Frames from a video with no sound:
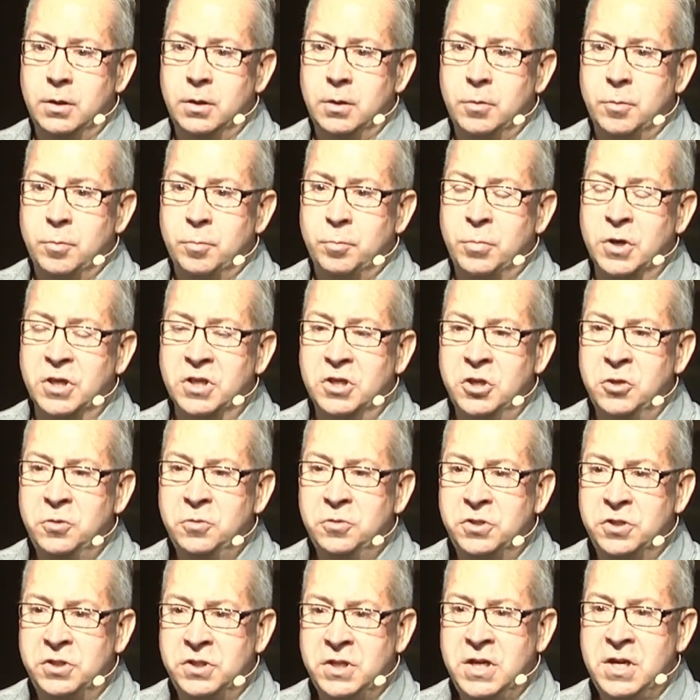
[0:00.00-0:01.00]
But you
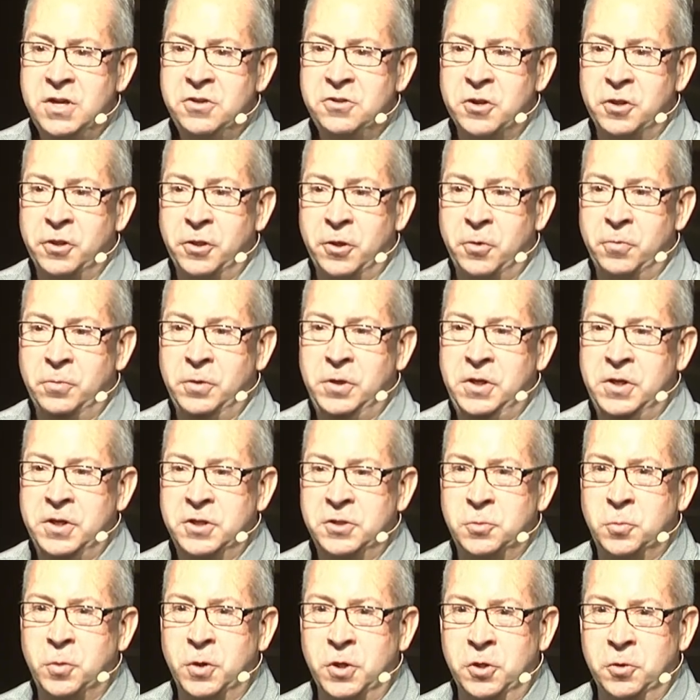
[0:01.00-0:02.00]
see in the loneliness,
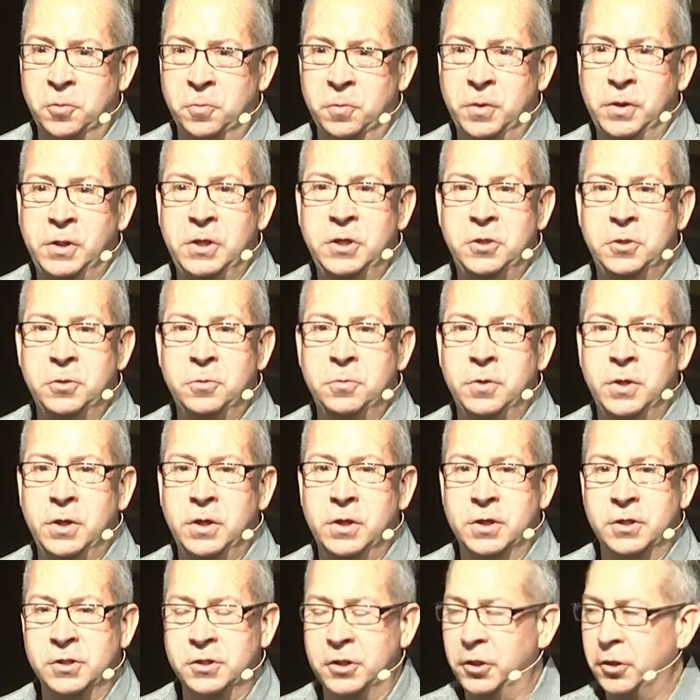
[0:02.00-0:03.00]
what you're really doing
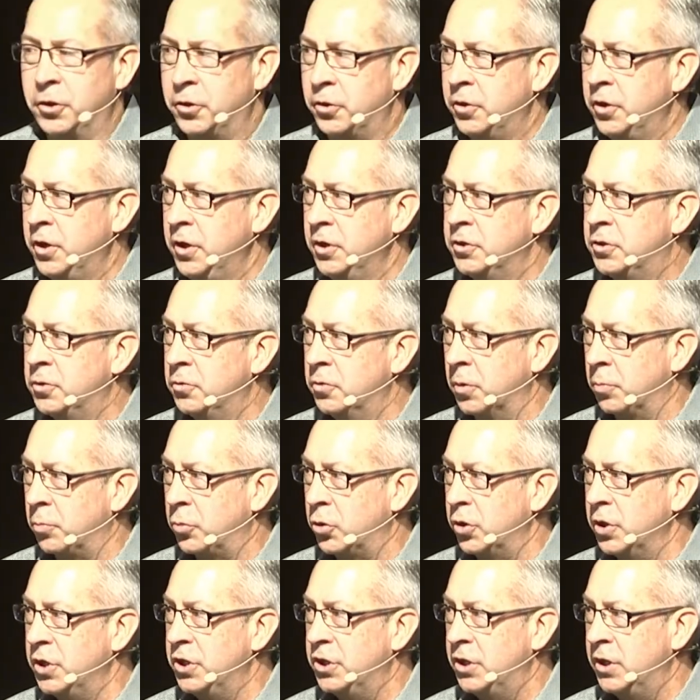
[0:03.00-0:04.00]
is learning to
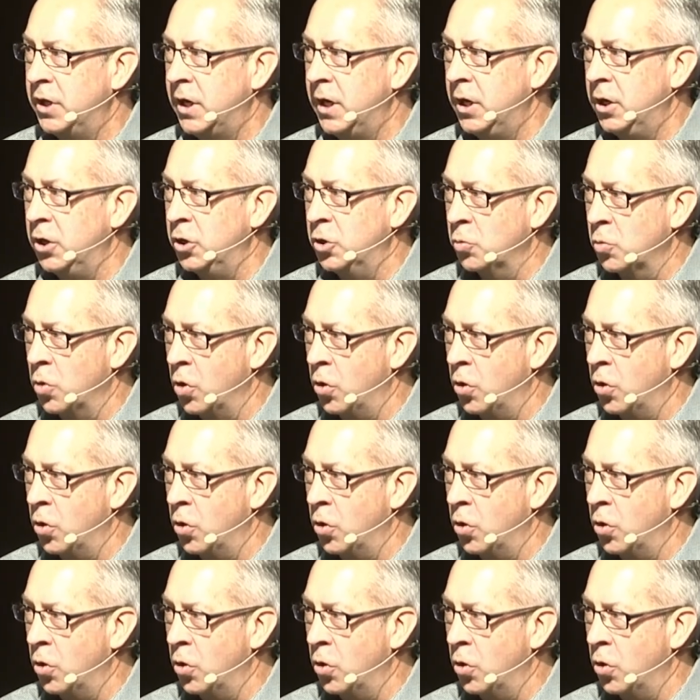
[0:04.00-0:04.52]
appreciate you